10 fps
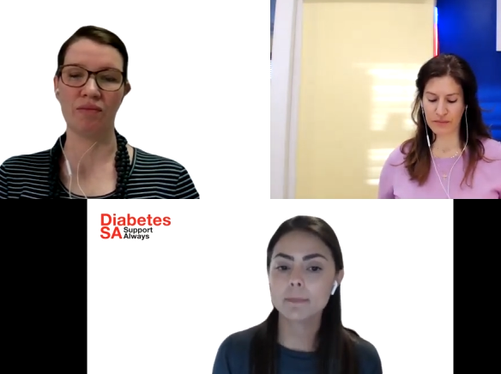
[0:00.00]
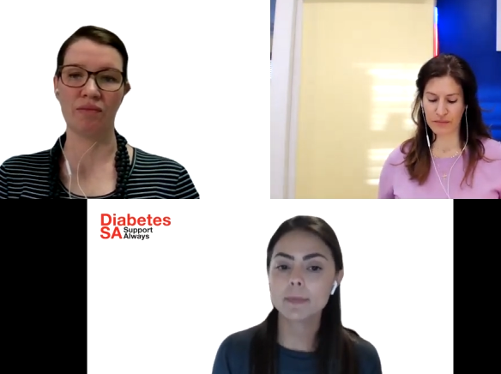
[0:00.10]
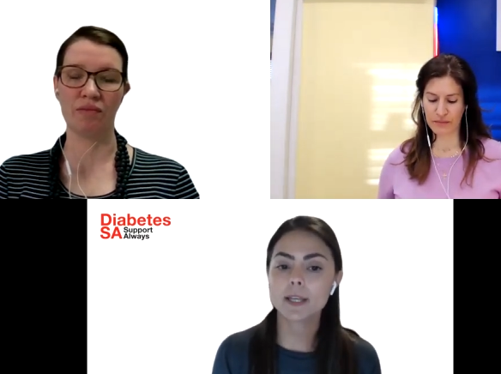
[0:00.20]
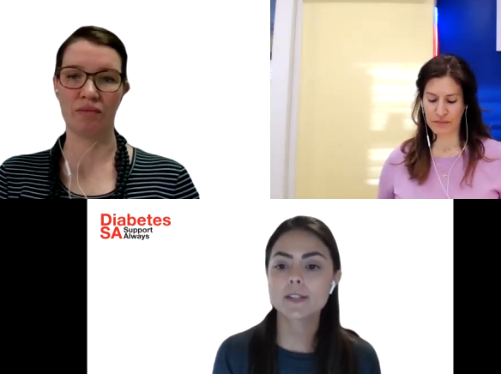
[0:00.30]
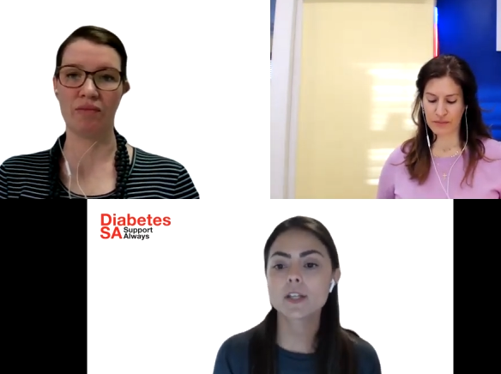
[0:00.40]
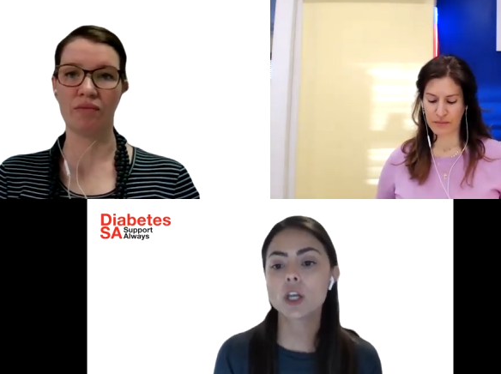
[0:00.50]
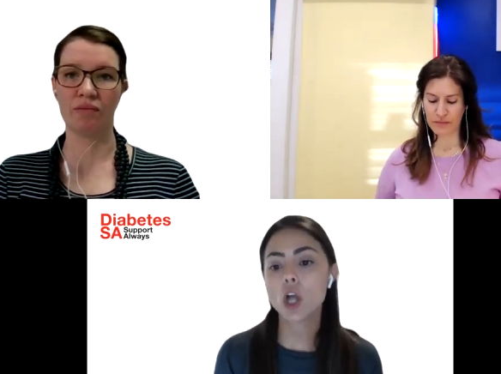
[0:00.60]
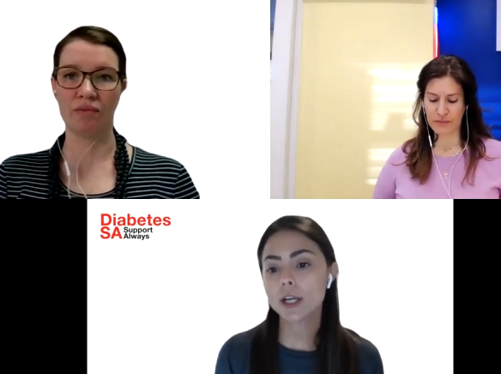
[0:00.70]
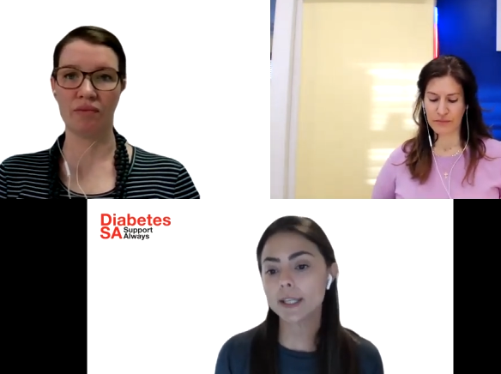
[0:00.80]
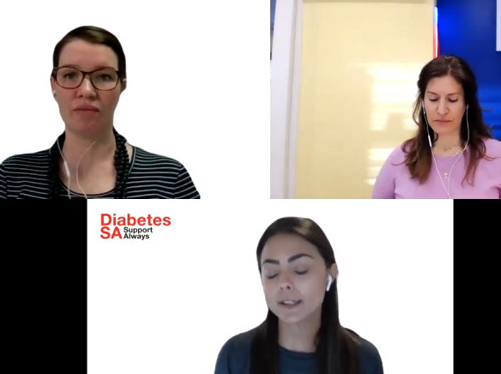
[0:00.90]
Speaker 1: Because the
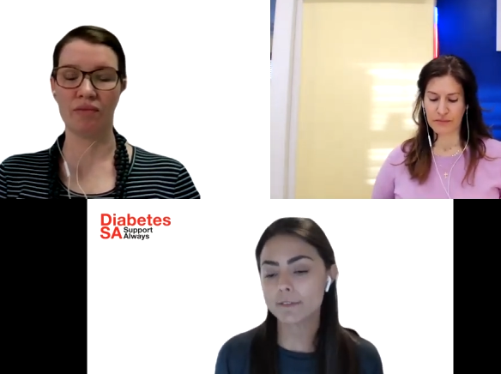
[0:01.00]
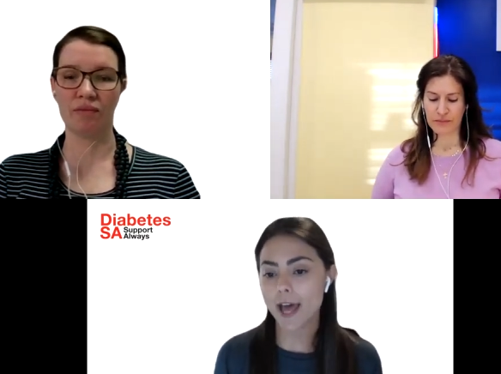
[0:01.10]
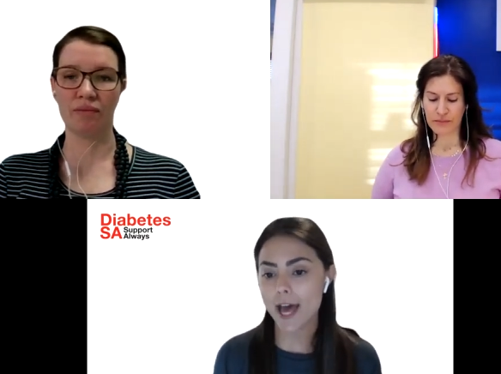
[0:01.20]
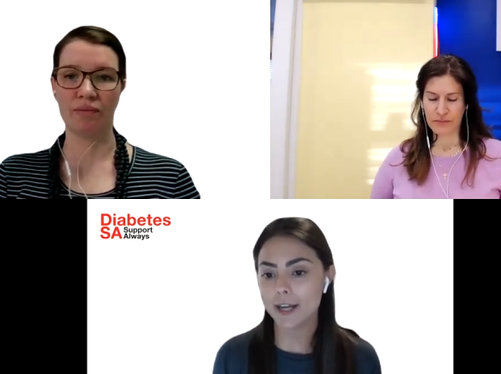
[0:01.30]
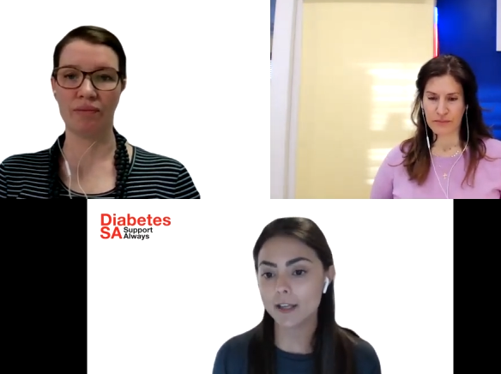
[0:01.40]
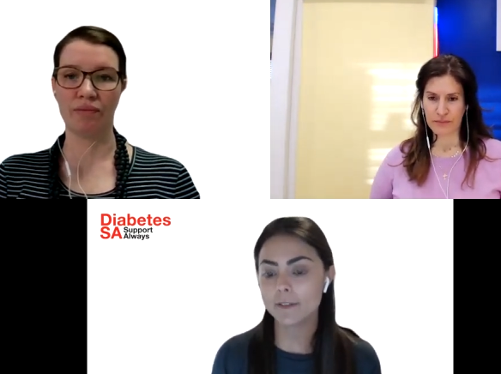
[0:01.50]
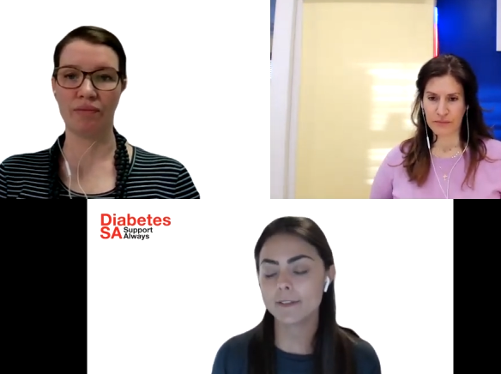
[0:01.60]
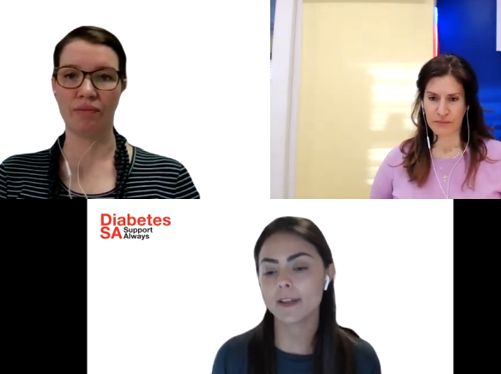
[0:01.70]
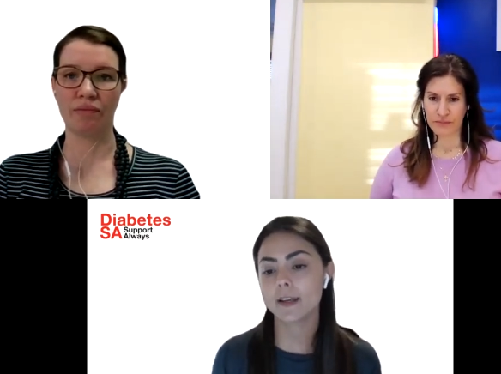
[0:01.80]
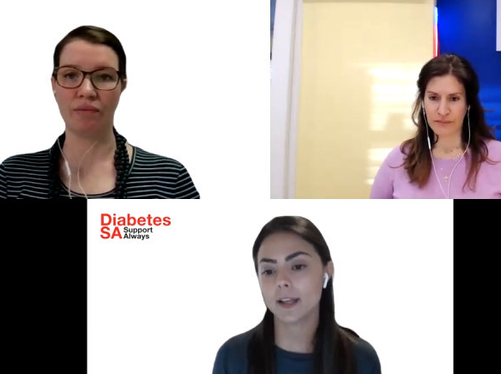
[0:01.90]
longer you've had it,
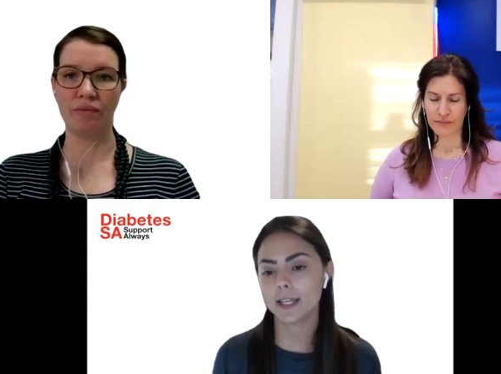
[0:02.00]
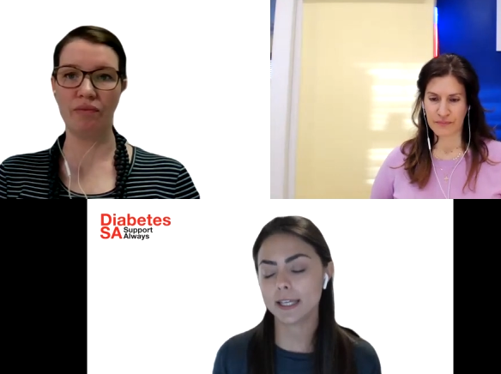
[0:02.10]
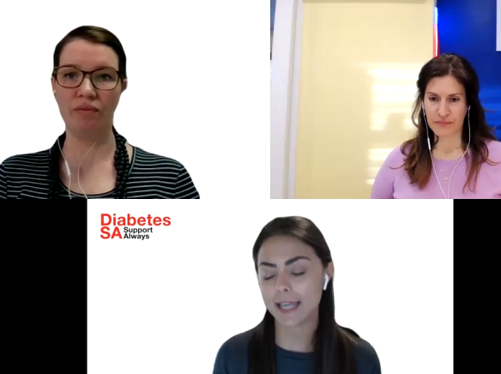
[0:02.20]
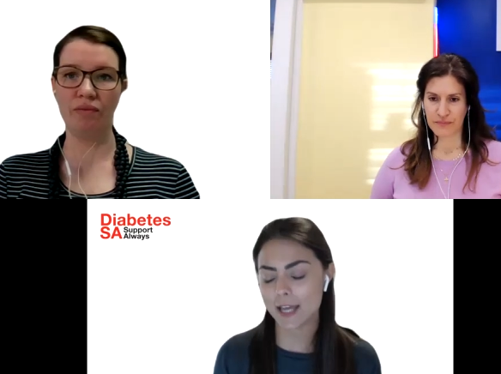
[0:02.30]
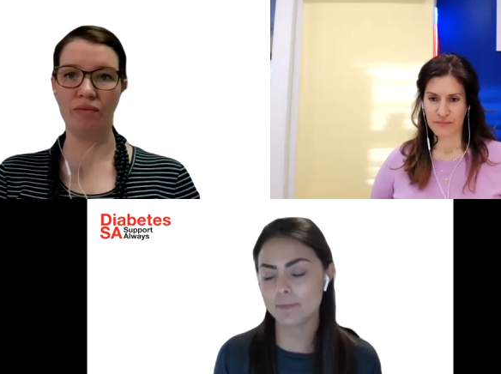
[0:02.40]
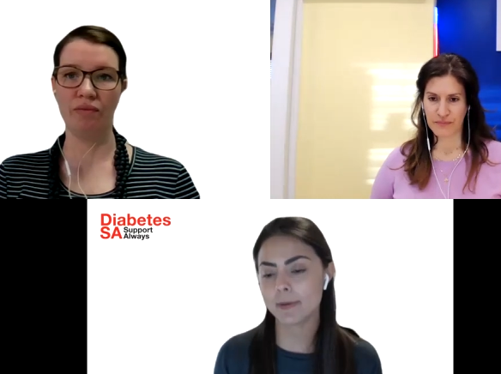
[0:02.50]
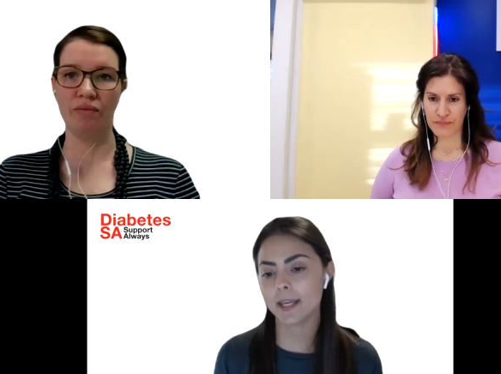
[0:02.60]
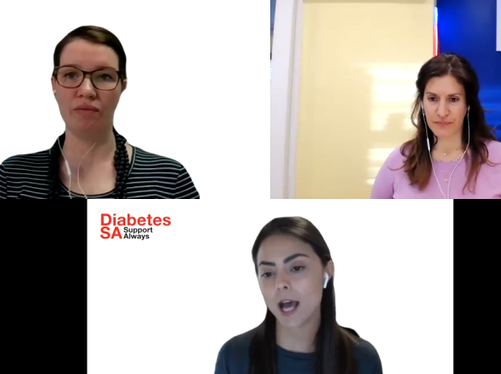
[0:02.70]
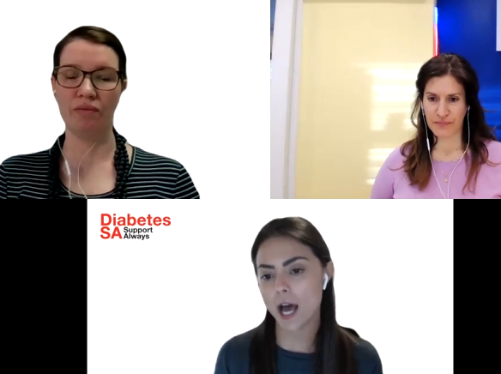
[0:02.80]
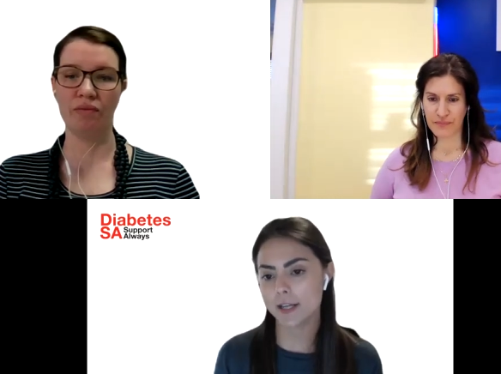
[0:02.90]
the, it can
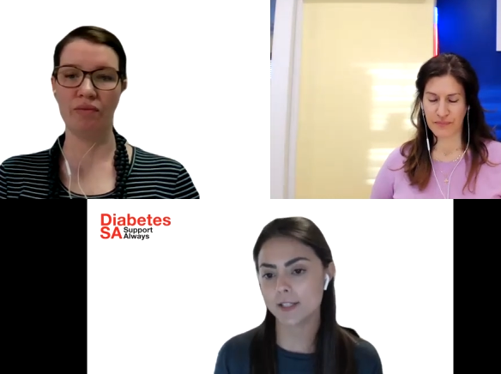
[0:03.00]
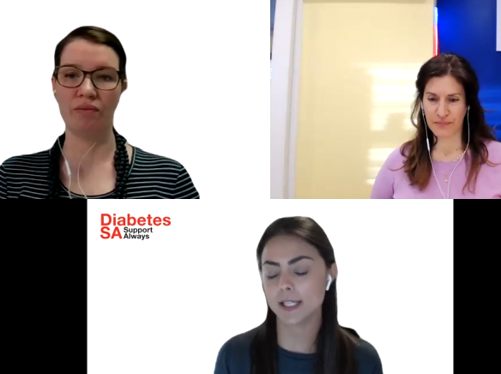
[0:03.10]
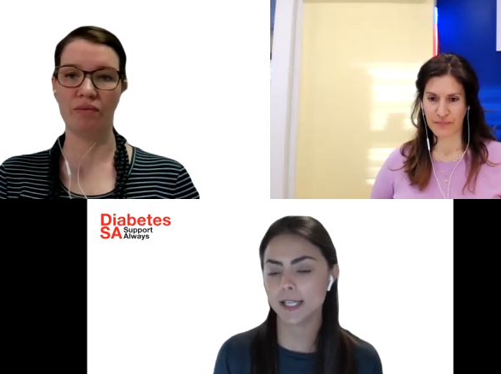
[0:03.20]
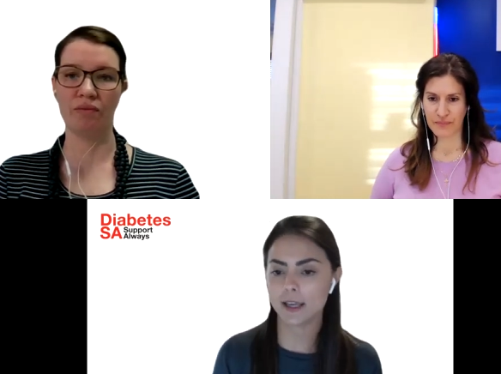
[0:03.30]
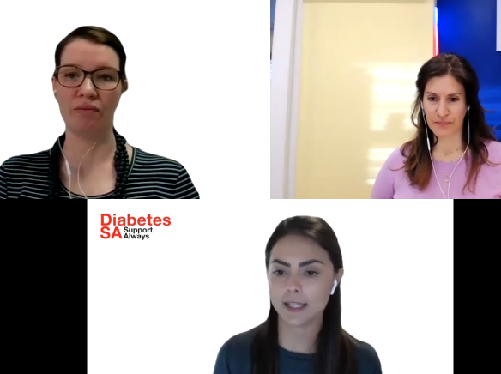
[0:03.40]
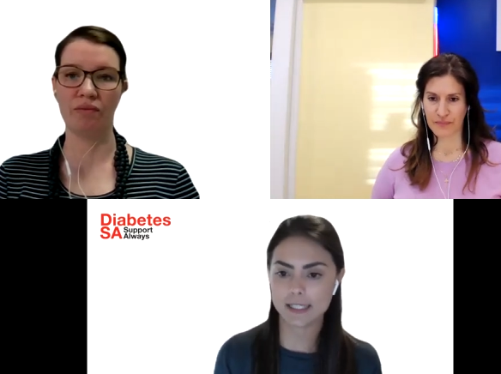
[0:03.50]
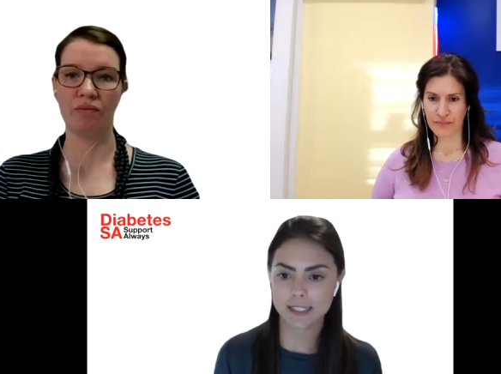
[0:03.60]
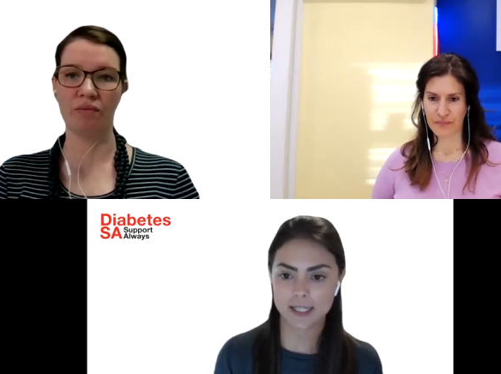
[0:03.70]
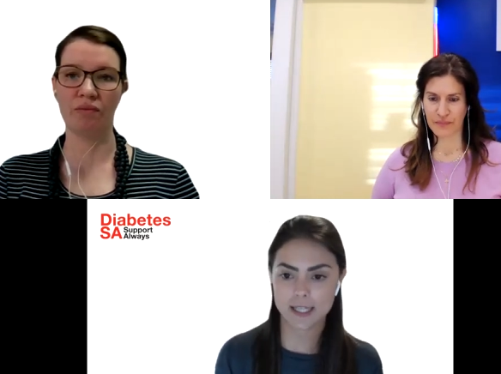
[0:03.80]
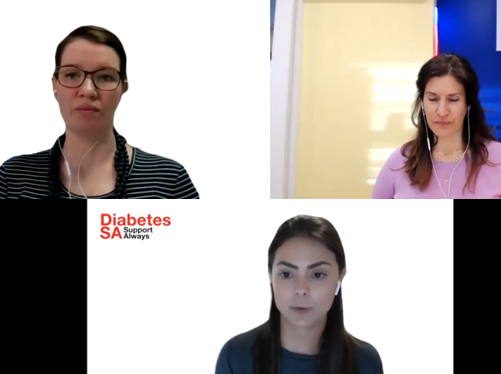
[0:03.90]
be harder to get
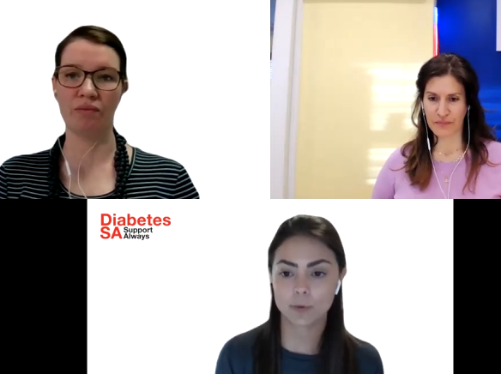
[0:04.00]
into that